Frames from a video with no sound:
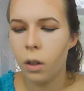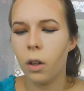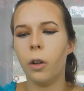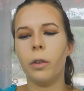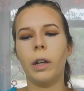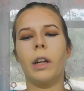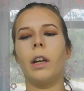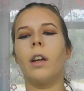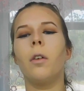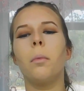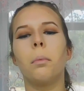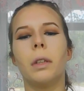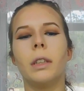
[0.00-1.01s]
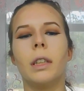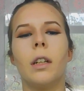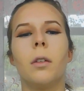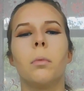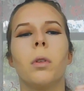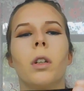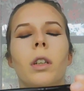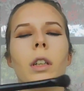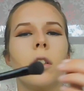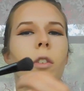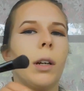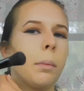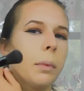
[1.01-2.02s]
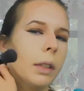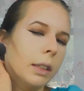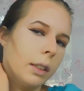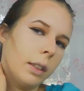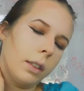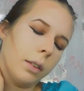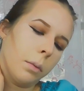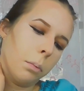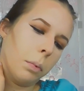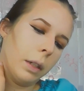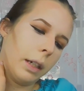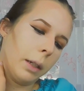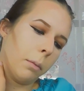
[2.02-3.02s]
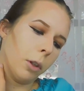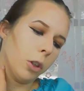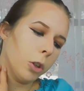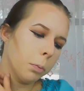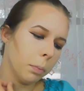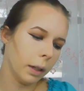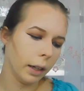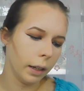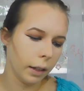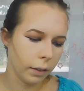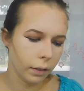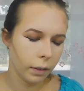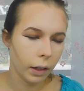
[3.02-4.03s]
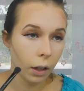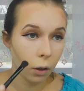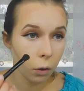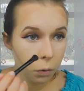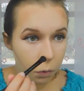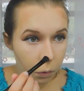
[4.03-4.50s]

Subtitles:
Okay, to help blend it out more, I'm going to grab this blending brush by e.l.f.